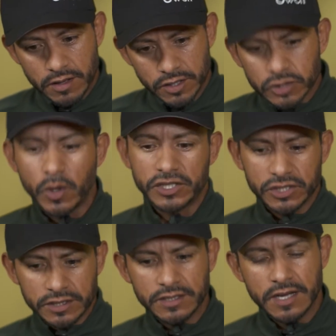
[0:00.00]
Good
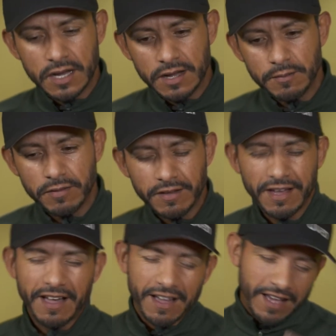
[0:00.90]
question.
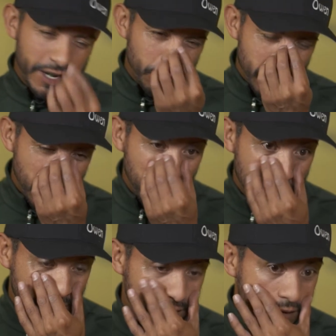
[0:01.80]
I don't know.
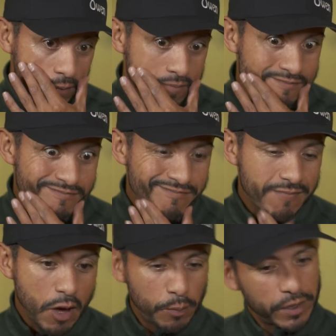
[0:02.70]

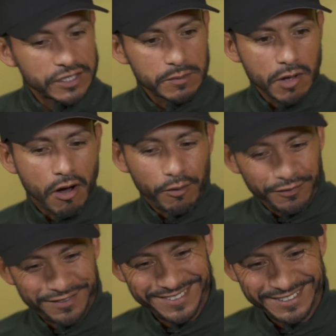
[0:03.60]
I'll play some golf.
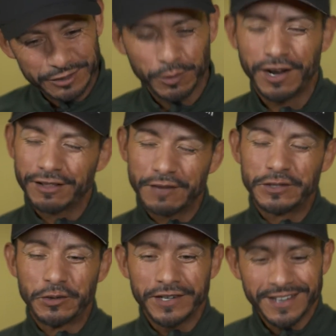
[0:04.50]
That's what I love
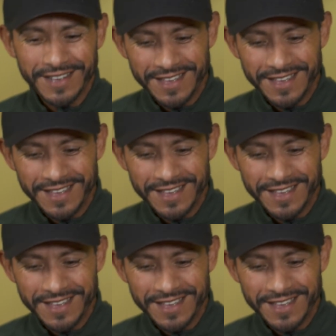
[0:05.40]
doing.